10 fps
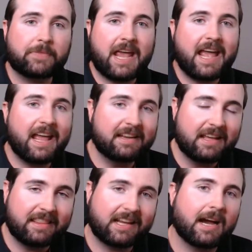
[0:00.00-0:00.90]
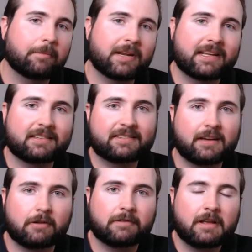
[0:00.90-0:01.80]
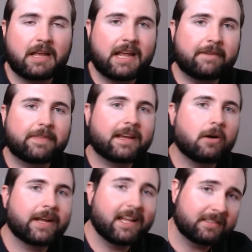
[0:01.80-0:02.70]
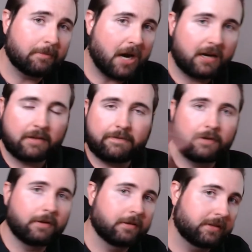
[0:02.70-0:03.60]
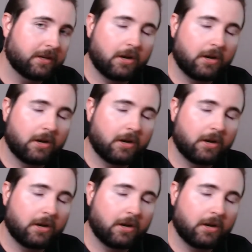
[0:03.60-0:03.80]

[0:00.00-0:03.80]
and the company itself. If they're going out to market for,